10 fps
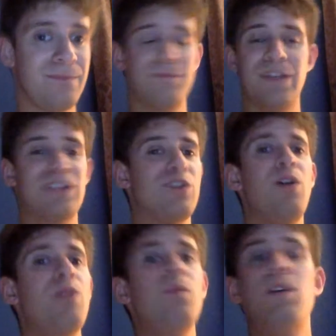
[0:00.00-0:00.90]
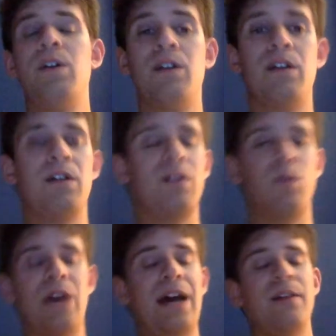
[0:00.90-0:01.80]
That's all.
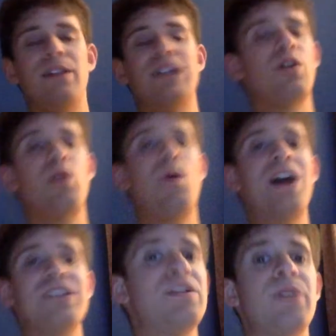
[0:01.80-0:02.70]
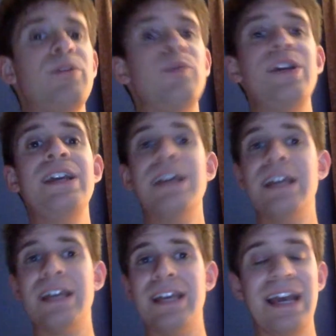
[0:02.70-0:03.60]
That's all why W W E
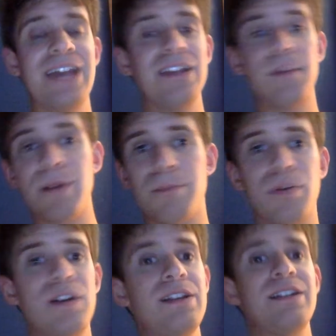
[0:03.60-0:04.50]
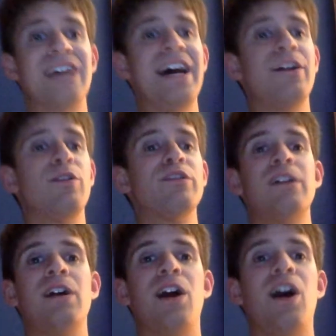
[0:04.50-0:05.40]
end up putting the titles
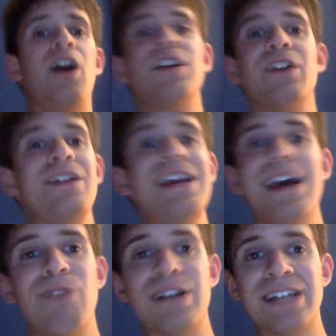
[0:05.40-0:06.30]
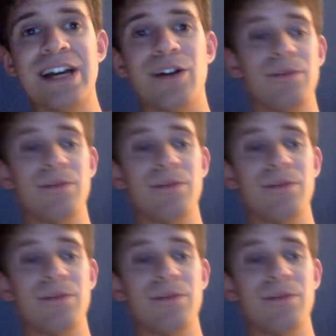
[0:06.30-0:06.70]
on Aaliyah and Raquel.